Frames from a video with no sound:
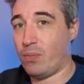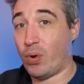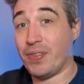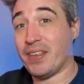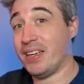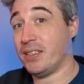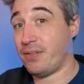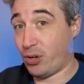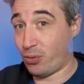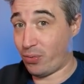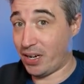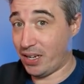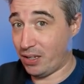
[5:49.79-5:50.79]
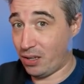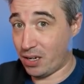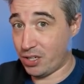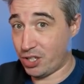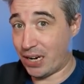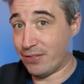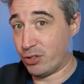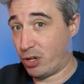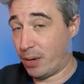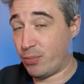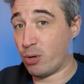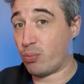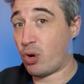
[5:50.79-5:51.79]
One thing is if you're writing a lot of
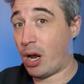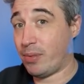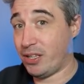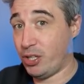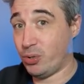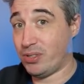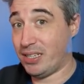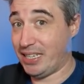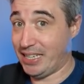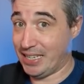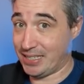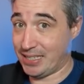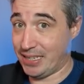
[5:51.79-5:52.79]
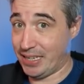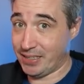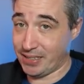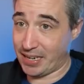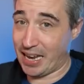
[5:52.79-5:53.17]
JavaScript, you're probably using ESLint.